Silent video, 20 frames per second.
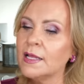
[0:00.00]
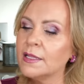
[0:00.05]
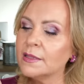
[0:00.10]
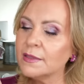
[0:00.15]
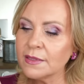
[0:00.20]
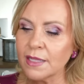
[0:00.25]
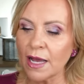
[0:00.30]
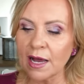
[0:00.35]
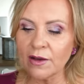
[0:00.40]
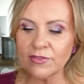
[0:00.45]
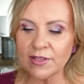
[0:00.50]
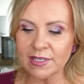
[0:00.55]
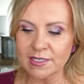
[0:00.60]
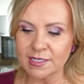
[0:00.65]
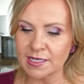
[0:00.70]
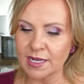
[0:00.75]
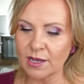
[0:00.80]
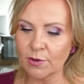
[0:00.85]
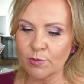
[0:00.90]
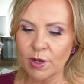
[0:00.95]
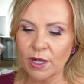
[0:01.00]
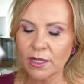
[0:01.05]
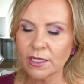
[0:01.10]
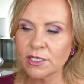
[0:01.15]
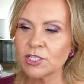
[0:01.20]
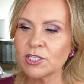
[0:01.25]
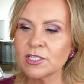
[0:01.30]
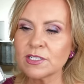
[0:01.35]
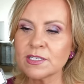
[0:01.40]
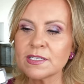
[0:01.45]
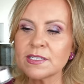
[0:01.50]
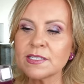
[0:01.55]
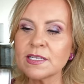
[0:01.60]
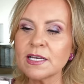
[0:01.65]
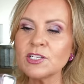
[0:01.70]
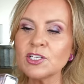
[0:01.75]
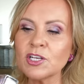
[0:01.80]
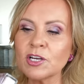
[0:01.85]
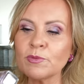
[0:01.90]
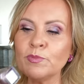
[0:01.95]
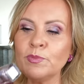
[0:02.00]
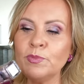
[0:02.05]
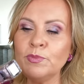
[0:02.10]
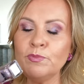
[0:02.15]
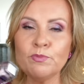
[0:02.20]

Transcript: Love this nail polish, it's such a